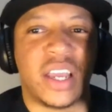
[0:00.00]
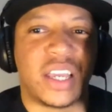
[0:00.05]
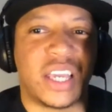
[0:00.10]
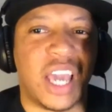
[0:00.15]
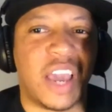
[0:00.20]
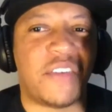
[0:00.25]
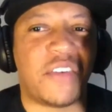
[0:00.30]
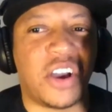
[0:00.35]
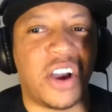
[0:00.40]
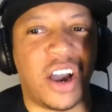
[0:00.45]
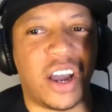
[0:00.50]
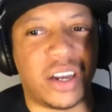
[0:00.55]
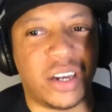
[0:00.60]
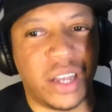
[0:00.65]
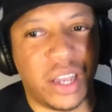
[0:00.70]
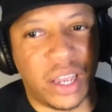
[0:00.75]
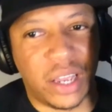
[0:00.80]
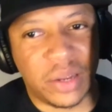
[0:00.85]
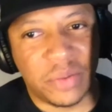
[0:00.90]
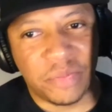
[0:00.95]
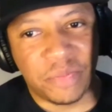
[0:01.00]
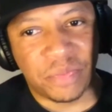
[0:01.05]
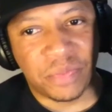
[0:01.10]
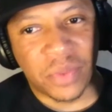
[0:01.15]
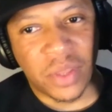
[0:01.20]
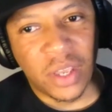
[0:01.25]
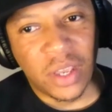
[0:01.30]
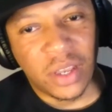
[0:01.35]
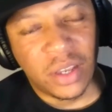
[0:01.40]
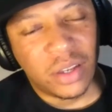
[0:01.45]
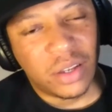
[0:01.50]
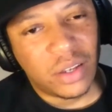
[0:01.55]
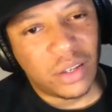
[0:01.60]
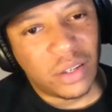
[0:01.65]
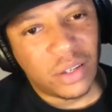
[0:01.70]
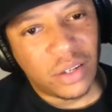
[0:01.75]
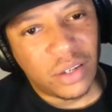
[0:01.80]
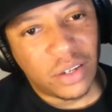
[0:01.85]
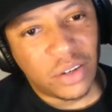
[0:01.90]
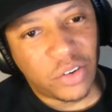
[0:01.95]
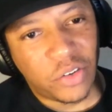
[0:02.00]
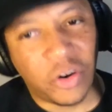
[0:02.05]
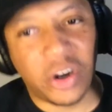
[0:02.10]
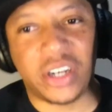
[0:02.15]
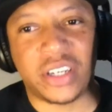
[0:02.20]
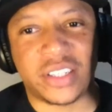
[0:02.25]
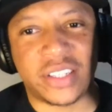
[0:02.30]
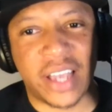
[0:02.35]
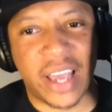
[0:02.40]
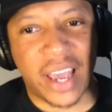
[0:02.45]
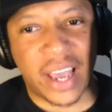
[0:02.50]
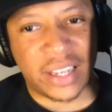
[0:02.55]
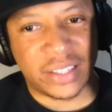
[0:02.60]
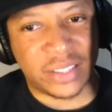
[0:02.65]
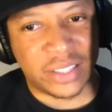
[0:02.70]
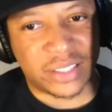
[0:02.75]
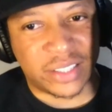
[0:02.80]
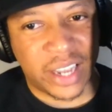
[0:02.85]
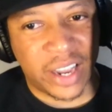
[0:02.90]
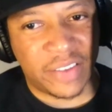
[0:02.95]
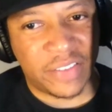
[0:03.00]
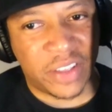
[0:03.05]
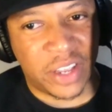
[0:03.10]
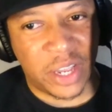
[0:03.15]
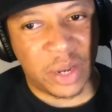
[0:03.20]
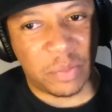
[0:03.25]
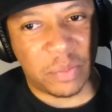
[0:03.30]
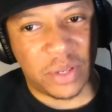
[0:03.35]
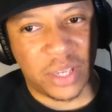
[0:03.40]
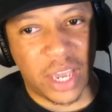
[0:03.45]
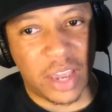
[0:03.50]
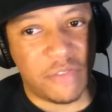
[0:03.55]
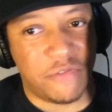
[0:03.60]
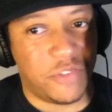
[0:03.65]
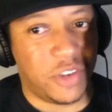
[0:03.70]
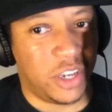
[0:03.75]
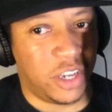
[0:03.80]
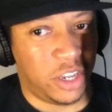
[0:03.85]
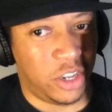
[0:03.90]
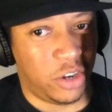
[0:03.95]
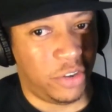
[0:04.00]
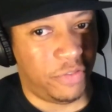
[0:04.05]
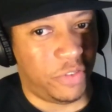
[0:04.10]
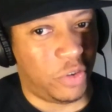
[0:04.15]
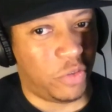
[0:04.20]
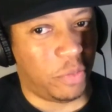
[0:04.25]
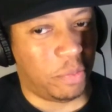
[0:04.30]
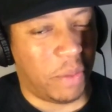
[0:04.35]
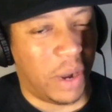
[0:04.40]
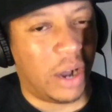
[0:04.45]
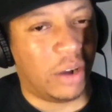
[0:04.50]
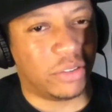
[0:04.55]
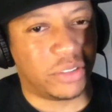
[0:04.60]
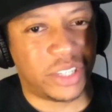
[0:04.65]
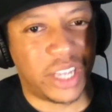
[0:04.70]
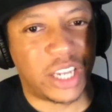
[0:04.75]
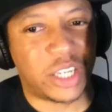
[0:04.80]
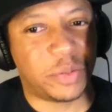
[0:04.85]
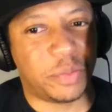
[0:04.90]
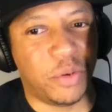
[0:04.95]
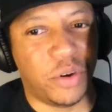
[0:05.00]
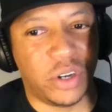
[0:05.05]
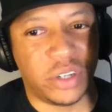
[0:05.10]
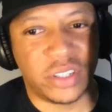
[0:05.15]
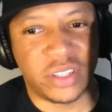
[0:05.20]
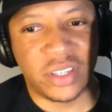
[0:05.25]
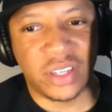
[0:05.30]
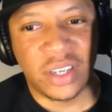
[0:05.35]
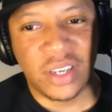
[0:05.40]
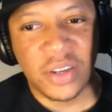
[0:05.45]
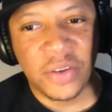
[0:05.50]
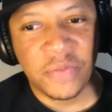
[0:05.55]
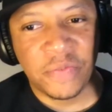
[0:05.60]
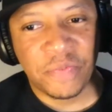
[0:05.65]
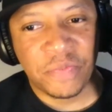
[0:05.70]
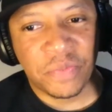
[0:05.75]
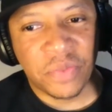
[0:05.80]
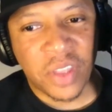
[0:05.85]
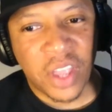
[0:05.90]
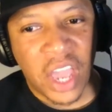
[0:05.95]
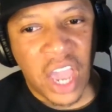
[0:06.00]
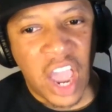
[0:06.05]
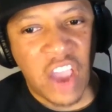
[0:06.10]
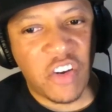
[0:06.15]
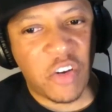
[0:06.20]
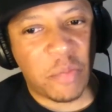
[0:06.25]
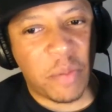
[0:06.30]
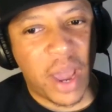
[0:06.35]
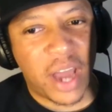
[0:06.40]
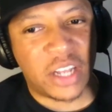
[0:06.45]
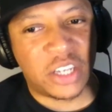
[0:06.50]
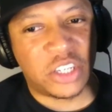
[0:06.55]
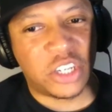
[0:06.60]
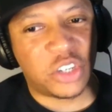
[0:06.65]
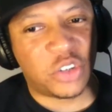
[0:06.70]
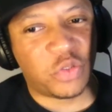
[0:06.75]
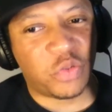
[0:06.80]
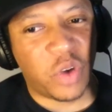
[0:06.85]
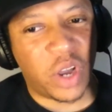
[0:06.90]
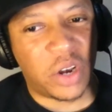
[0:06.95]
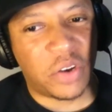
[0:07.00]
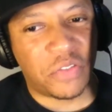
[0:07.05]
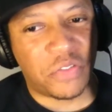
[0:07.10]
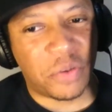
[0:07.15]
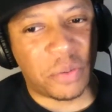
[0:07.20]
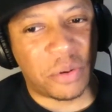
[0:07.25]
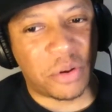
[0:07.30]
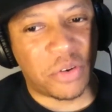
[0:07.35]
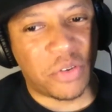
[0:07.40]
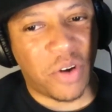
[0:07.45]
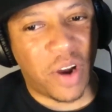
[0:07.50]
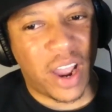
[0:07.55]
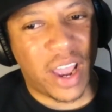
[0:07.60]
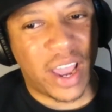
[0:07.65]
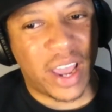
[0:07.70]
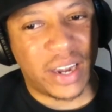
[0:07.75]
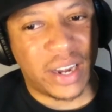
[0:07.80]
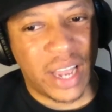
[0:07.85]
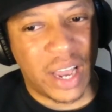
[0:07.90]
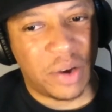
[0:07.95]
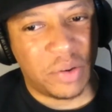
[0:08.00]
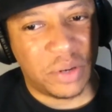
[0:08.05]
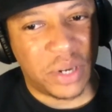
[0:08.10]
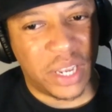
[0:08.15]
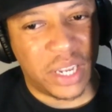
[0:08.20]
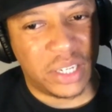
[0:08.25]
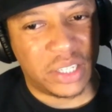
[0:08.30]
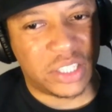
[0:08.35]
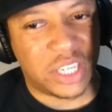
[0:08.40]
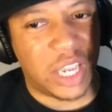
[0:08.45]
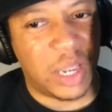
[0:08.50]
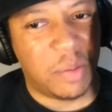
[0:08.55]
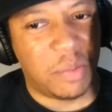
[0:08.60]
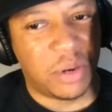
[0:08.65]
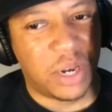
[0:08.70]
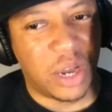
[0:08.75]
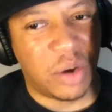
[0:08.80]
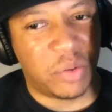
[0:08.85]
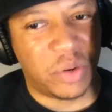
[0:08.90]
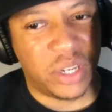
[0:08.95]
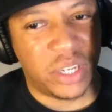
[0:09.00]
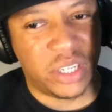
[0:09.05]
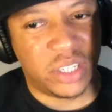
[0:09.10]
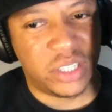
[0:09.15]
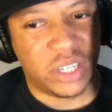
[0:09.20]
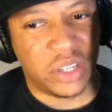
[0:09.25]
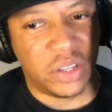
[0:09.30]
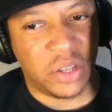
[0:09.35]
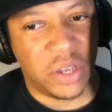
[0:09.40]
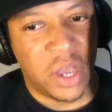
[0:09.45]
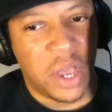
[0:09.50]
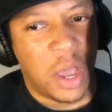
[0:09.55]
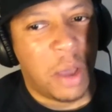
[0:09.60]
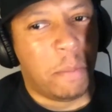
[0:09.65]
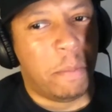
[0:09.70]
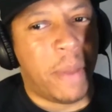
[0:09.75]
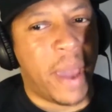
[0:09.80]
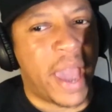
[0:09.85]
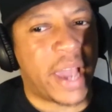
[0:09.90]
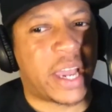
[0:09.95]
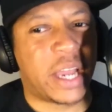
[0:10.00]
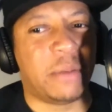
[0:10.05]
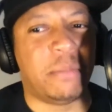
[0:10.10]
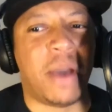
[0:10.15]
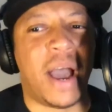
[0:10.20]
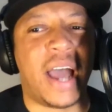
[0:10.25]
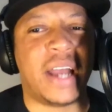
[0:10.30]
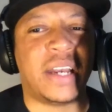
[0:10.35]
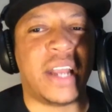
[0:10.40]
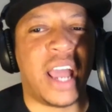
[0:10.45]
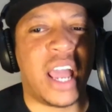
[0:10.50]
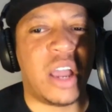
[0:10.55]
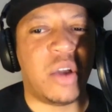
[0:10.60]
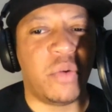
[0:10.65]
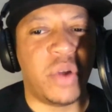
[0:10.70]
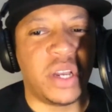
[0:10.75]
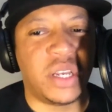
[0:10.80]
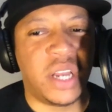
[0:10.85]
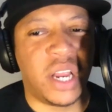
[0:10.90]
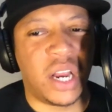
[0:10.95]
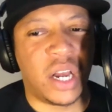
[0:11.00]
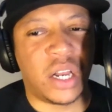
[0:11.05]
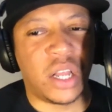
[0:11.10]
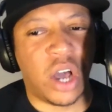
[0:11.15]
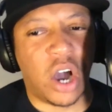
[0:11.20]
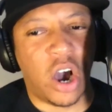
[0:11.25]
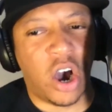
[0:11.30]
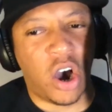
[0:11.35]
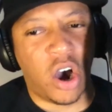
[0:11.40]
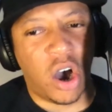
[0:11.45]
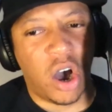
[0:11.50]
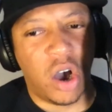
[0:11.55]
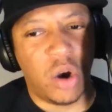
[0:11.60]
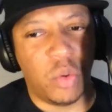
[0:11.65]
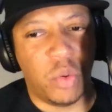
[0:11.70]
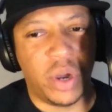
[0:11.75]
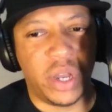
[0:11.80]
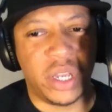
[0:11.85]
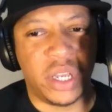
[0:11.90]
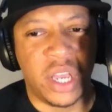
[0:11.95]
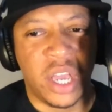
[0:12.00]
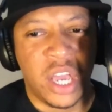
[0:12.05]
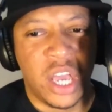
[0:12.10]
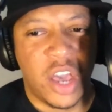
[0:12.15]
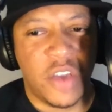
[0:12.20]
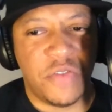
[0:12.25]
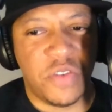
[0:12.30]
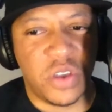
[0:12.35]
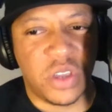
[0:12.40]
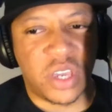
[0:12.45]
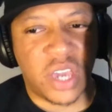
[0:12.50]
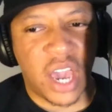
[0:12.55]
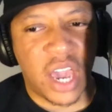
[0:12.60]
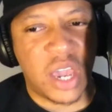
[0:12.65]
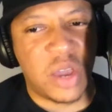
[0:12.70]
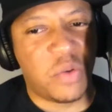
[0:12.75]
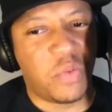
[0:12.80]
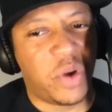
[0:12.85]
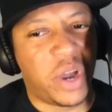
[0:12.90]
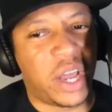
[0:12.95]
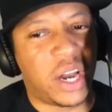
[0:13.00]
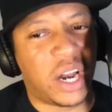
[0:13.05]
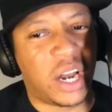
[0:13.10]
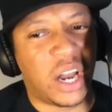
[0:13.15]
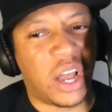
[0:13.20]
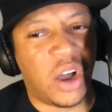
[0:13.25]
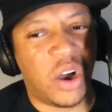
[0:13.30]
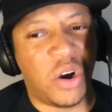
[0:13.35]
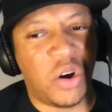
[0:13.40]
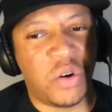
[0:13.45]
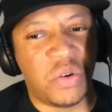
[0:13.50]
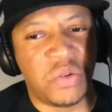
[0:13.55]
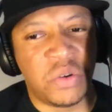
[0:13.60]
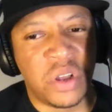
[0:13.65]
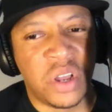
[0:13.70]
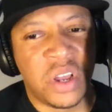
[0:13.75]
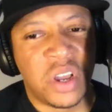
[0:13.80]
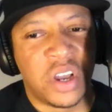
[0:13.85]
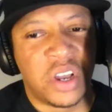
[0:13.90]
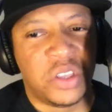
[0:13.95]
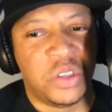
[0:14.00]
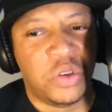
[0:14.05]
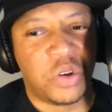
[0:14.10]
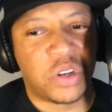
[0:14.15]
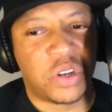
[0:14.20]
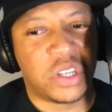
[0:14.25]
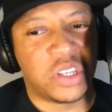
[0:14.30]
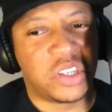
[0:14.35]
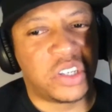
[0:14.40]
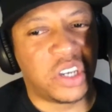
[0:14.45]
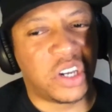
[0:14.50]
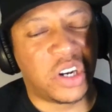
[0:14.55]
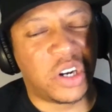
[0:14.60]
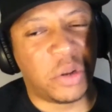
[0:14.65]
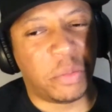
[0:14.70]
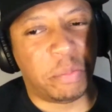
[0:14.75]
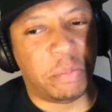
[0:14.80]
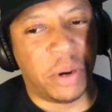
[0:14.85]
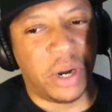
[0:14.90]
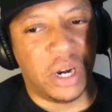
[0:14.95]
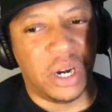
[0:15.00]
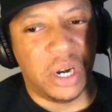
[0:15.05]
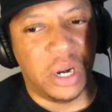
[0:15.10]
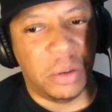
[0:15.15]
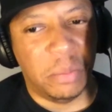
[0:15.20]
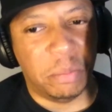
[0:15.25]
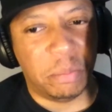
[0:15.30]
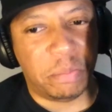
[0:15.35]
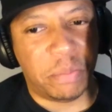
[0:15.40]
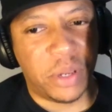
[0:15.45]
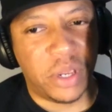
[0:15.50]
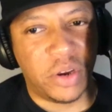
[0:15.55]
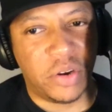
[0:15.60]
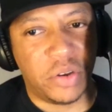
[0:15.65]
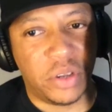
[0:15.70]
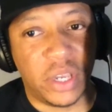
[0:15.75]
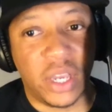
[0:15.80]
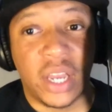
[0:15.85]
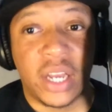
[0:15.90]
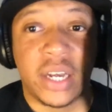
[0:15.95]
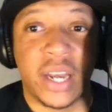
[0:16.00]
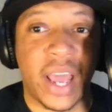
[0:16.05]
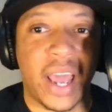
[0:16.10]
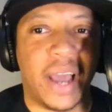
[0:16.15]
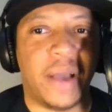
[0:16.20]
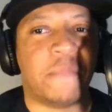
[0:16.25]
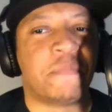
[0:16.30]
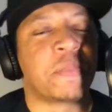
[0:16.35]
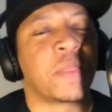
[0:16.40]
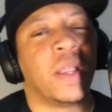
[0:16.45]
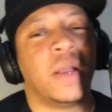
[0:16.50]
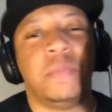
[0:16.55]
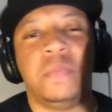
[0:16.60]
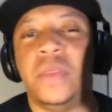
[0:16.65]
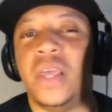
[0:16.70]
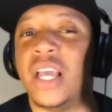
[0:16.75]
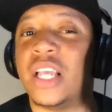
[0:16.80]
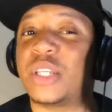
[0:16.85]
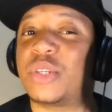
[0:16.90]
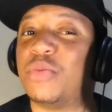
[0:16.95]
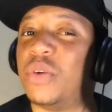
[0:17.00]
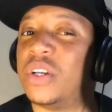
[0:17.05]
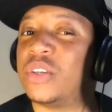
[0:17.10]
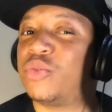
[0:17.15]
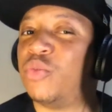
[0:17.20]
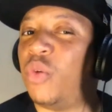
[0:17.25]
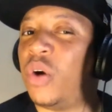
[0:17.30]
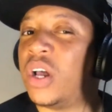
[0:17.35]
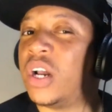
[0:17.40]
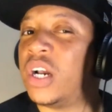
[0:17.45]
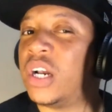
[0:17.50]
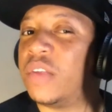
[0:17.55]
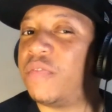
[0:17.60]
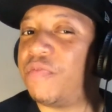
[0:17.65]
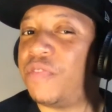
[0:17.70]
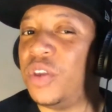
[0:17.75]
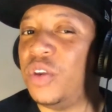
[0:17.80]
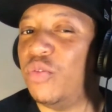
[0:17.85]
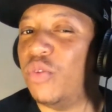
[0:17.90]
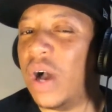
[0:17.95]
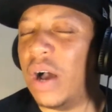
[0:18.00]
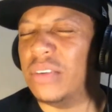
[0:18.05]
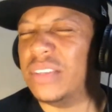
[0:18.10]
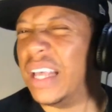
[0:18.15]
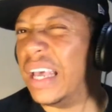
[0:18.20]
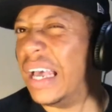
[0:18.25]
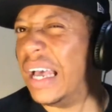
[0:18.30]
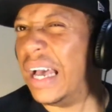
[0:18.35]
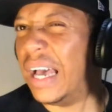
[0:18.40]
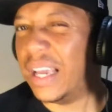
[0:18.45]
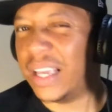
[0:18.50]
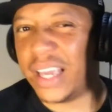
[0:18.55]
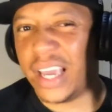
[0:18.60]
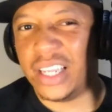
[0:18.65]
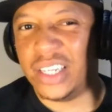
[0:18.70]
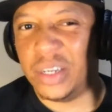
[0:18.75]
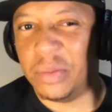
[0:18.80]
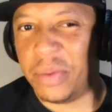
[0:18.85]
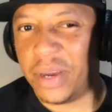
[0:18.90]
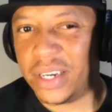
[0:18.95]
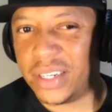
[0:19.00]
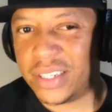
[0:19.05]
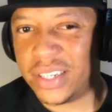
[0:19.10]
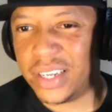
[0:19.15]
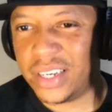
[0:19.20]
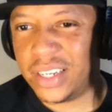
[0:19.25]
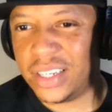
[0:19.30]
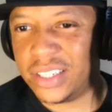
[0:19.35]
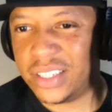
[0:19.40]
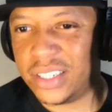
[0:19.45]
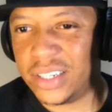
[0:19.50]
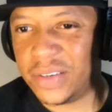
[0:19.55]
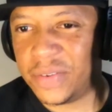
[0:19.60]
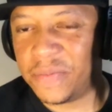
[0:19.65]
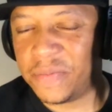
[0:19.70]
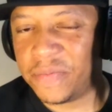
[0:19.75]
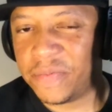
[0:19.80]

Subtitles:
Kevin Garnett criticized the state of the NBA via interview with Ballsack Sports. Everybody just running from the grind nowadays, teaming up with each other. Back in my day, we did the hard way. If you can't win alone, you're considered a bum, period. Now, this was one of the few I was like, ah, KG might have said this shit.